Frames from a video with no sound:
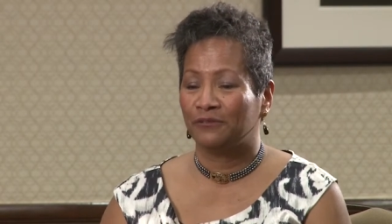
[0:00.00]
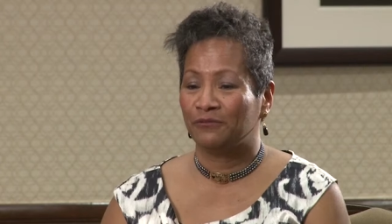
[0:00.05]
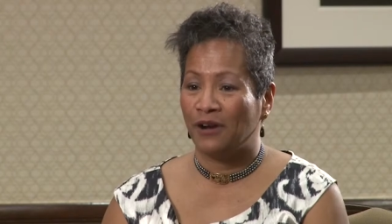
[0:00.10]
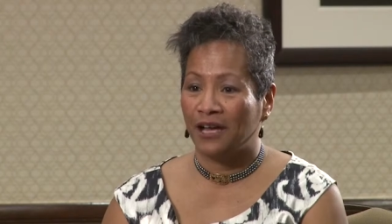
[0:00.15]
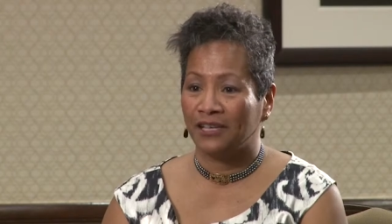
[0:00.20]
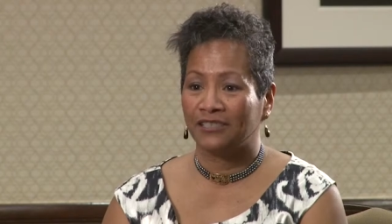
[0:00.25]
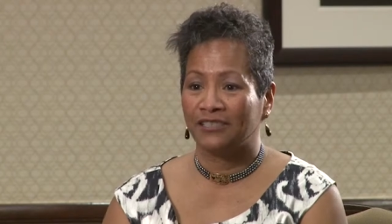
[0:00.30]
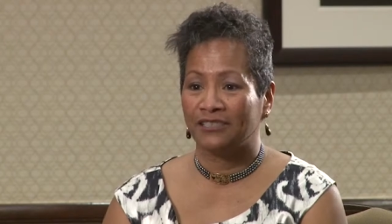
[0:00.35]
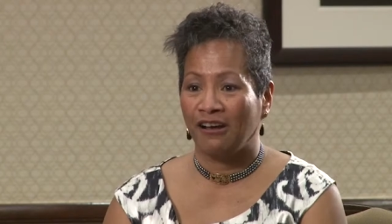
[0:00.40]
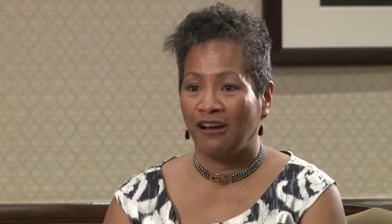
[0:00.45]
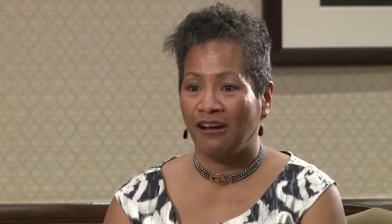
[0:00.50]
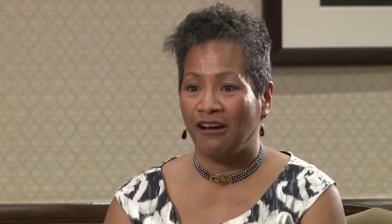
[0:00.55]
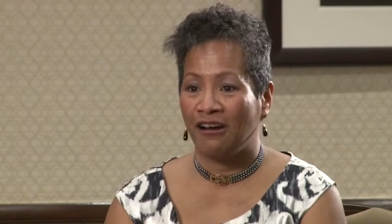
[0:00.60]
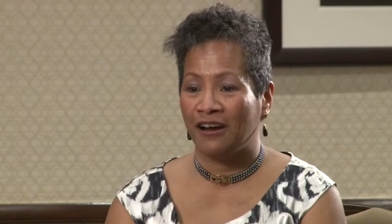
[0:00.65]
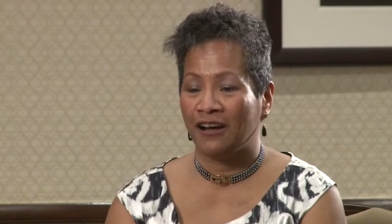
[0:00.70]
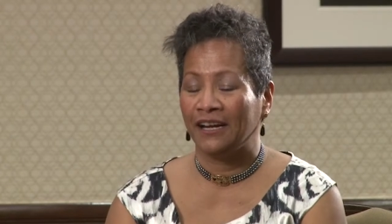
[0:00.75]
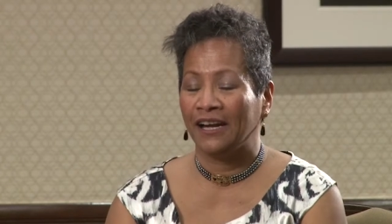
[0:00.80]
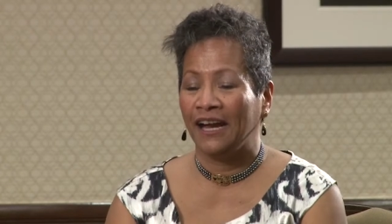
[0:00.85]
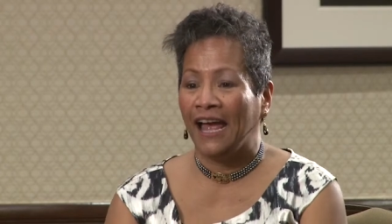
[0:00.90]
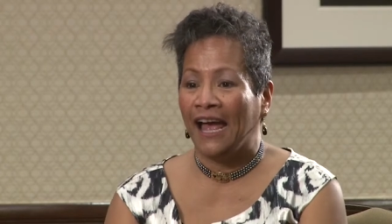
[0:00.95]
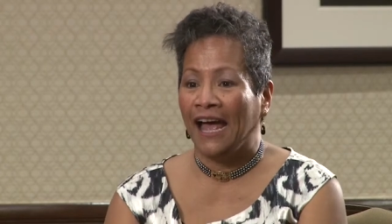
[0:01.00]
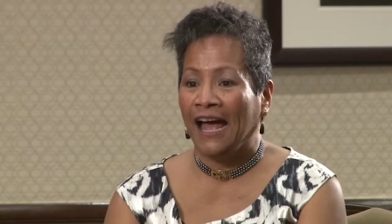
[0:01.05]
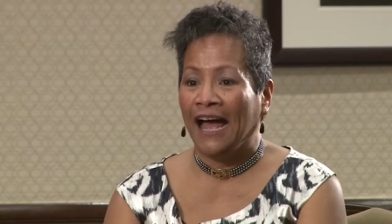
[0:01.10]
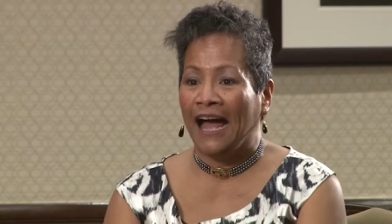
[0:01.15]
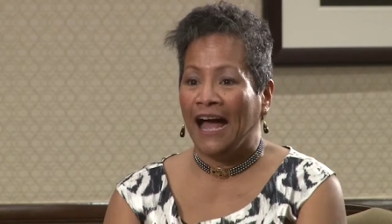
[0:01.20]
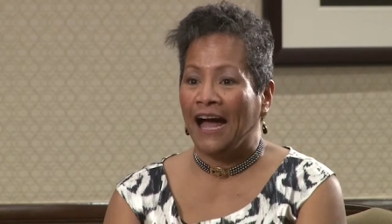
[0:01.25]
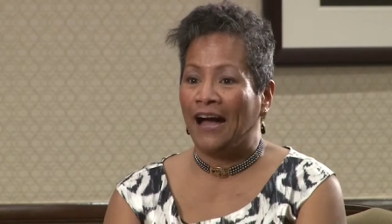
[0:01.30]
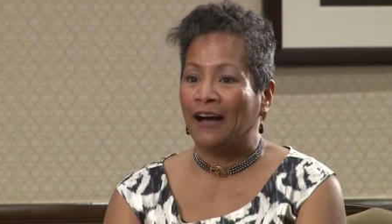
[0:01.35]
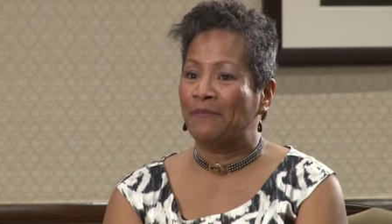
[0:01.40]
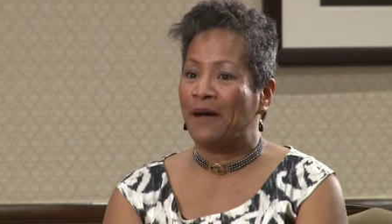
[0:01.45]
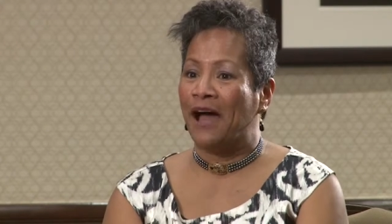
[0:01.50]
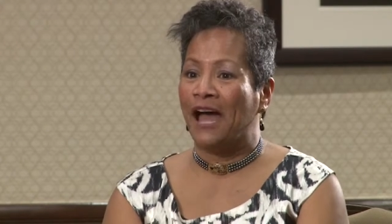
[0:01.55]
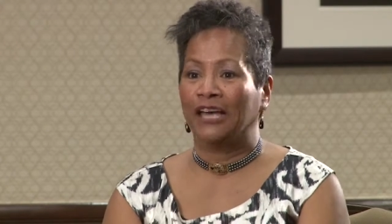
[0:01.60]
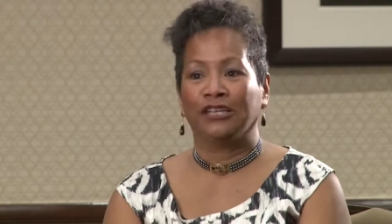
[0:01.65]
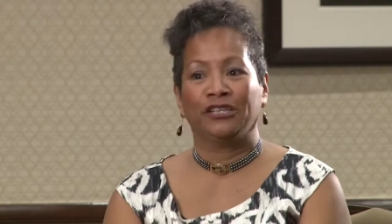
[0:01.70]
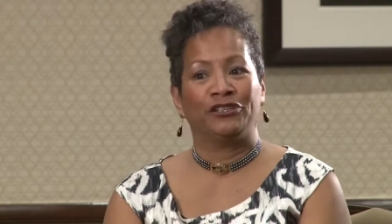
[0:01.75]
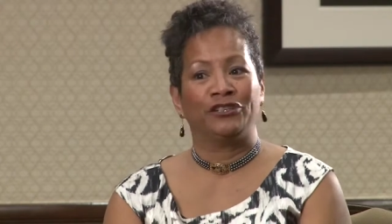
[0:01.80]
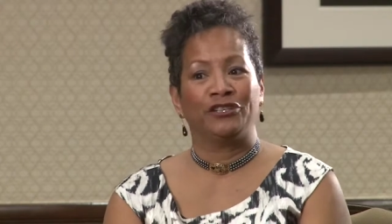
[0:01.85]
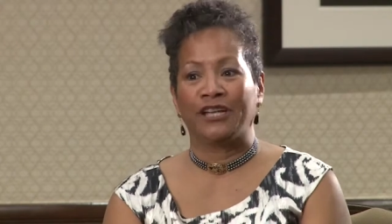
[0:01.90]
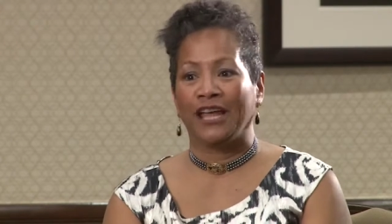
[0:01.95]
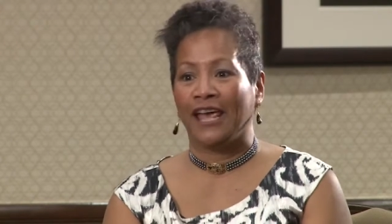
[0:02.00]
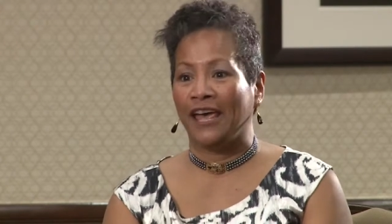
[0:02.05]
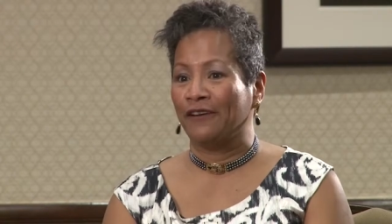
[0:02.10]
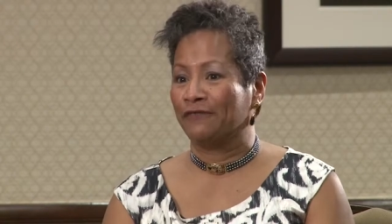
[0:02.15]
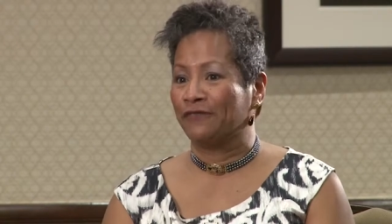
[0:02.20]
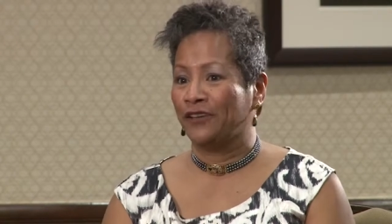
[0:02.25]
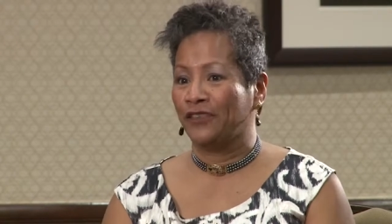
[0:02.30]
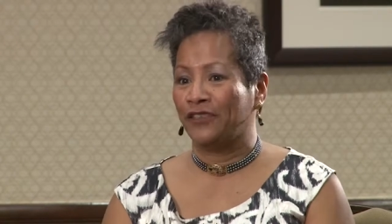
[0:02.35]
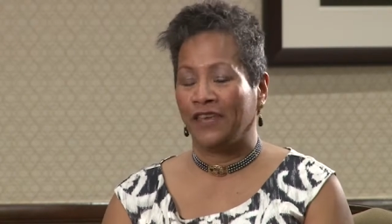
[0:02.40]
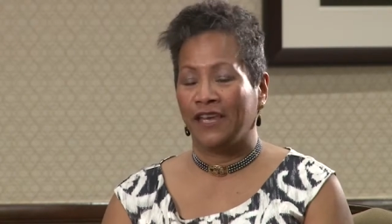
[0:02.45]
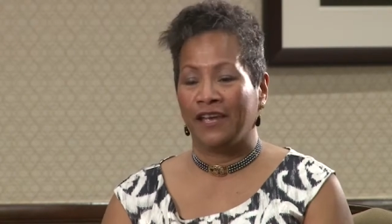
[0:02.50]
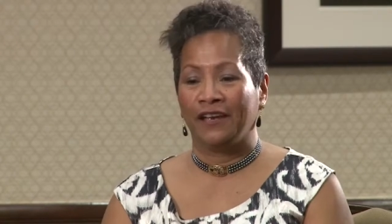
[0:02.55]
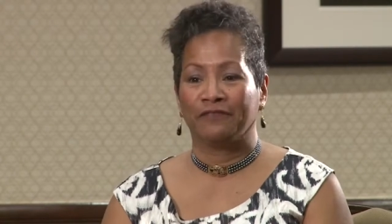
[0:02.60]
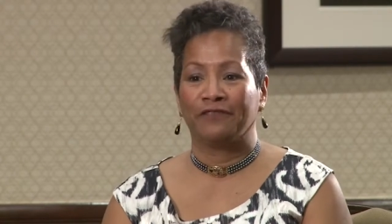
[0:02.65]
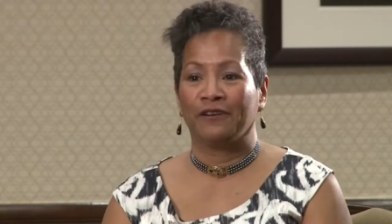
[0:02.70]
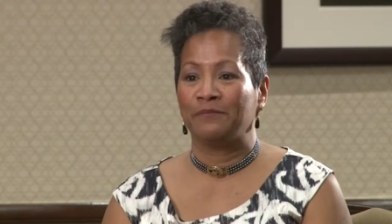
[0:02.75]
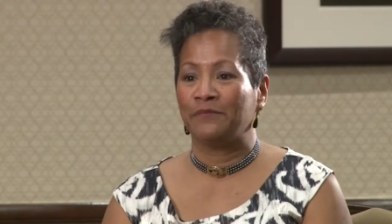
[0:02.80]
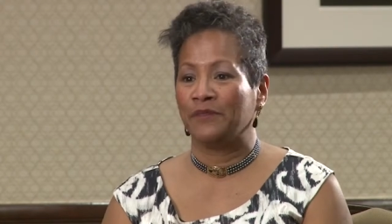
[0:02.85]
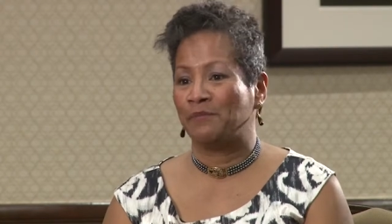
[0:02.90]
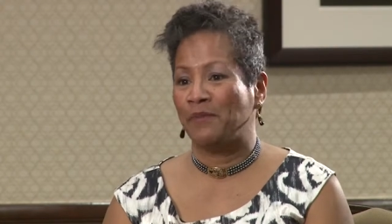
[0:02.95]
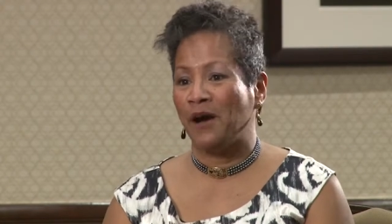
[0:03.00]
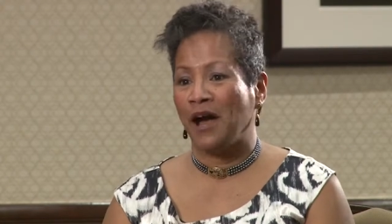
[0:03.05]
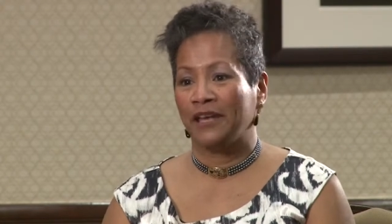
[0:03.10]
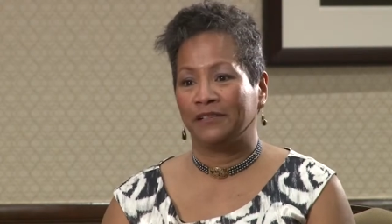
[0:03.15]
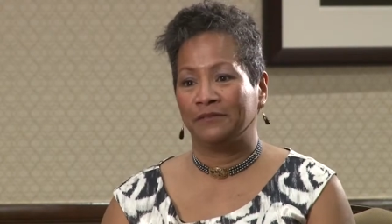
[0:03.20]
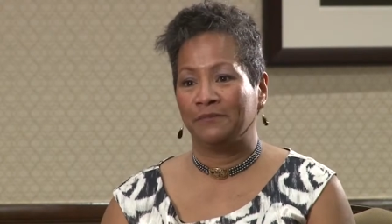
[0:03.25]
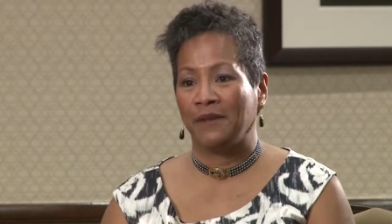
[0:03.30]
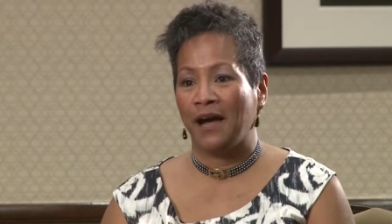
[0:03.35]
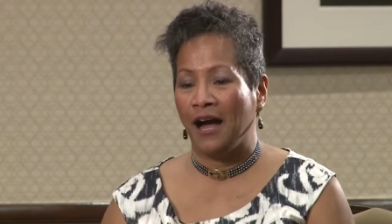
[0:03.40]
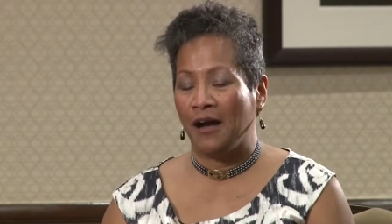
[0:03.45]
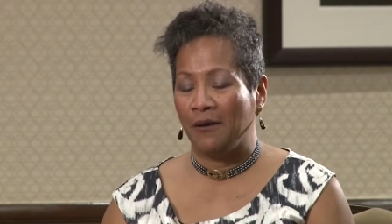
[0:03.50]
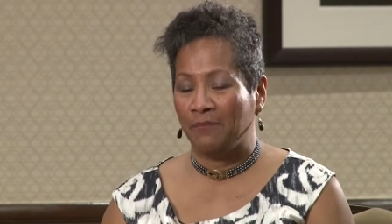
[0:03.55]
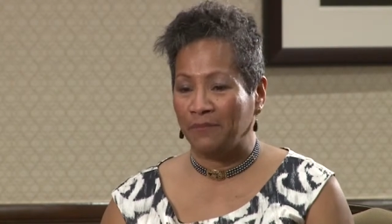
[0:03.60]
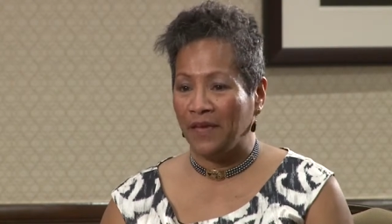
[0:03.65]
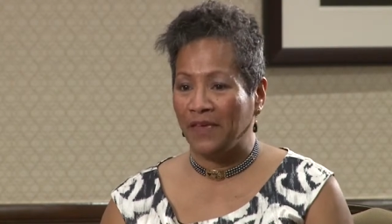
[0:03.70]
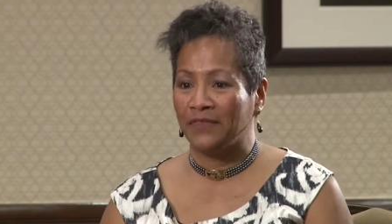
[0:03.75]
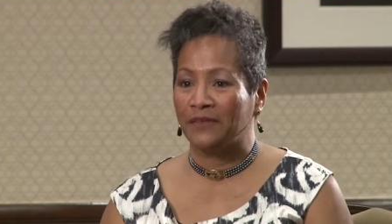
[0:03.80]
rock star, um, I learned everything from the bottom up.